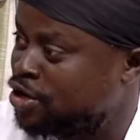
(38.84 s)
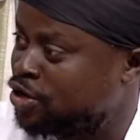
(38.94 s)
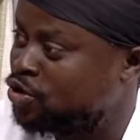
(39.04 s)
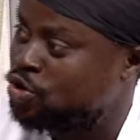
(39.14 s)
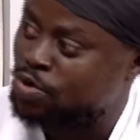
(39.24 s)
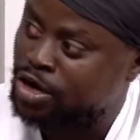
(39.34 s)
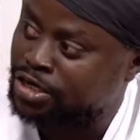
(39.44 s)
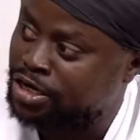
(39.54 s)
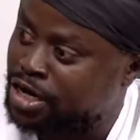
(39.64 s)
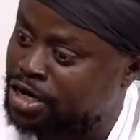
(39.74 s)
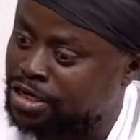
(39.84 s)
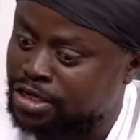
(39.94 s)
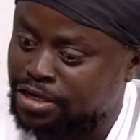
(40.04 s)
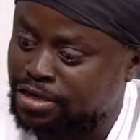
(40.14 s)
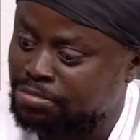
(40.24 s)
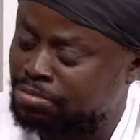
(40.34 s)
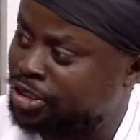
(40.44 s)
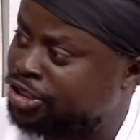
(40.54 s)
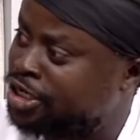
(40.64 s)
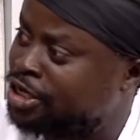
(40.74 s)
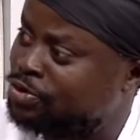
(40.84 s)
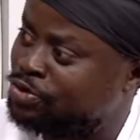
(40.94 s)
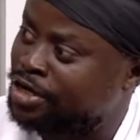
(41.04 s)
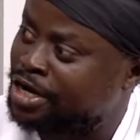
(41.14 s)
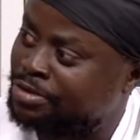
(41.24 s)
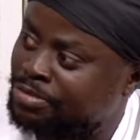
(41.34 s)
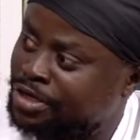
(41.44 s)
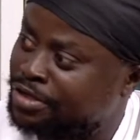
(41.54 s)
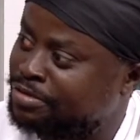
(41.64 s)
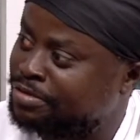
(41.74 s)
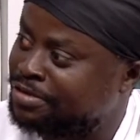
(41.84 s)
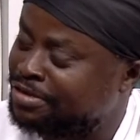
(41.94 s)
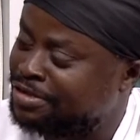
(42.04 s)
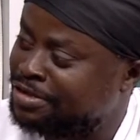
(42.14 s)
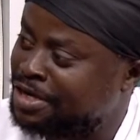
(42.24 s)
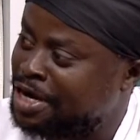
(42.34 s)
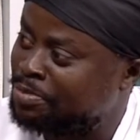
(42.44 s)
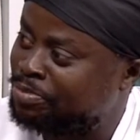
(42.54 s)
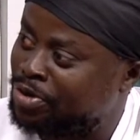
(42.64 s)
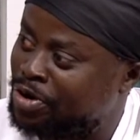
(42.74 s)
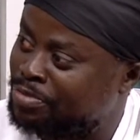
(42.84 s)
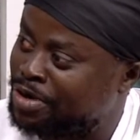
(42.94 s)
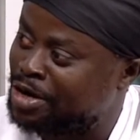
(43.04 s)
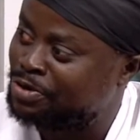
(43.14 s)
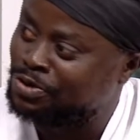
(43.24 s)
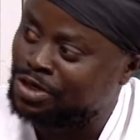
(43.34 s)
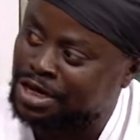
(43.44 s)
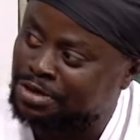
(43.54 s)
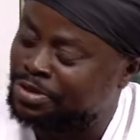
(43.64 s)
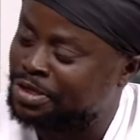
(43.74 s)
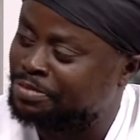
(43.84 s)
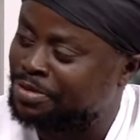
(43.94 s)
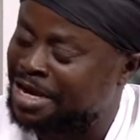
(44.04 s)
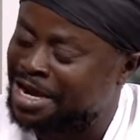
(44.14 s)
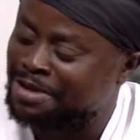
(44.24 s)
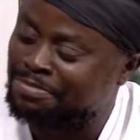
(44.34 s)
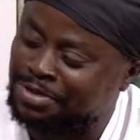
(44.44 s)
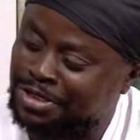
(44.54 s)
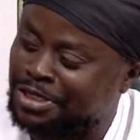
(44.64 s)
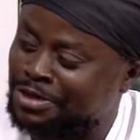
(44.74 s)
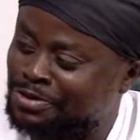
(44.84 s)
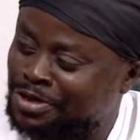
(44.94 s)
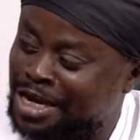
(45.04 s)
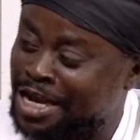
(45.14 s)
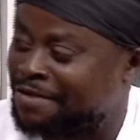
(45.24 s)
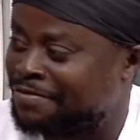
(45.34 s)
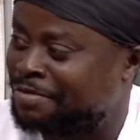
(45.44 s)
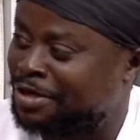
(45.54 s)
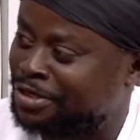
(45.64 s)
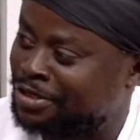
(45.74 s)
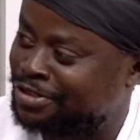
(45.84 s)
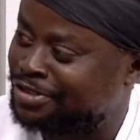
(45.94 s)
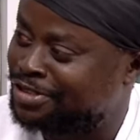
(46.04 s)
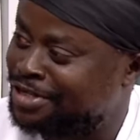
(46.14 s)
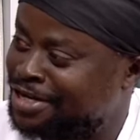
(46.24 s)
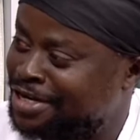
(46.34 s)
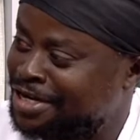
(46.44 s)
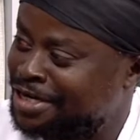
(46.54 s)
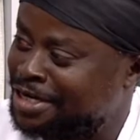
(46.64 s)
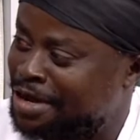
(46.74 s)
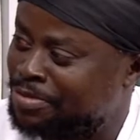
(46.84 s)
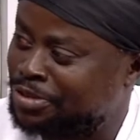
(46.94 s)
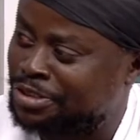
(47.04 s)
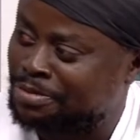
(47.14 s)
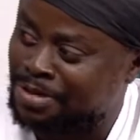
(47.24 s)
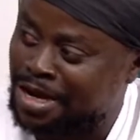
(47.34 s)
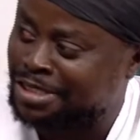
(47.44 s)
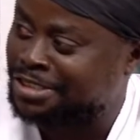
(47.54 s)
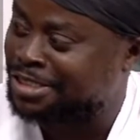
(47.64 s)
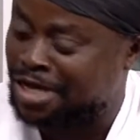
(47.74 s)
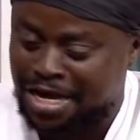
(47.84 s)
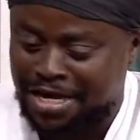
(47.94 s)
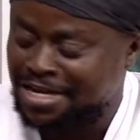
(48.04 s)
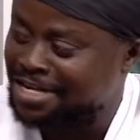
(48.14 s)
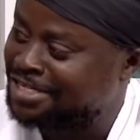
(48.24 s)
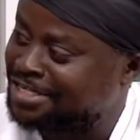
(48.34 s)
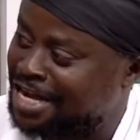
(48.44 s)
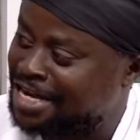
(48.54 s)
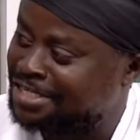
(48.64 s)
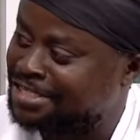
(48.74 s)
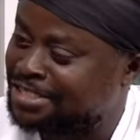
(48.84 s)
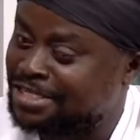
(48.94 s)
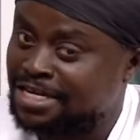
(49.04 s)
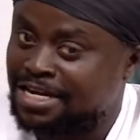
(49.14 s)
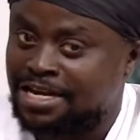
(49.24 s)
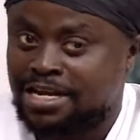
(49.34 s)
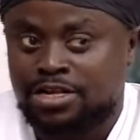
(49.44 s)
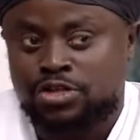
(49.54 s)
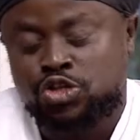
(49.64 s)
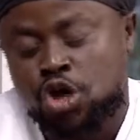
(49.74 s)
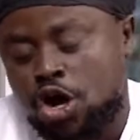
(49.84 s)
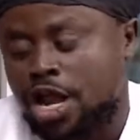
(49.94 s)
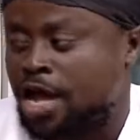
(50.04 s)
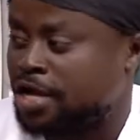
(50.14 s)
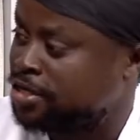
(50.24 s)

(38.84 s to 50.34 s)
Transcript: No one can bleach and look like me, and perm and look like me, but I can bleach and look like everybody else. That means the Black Star stands taller.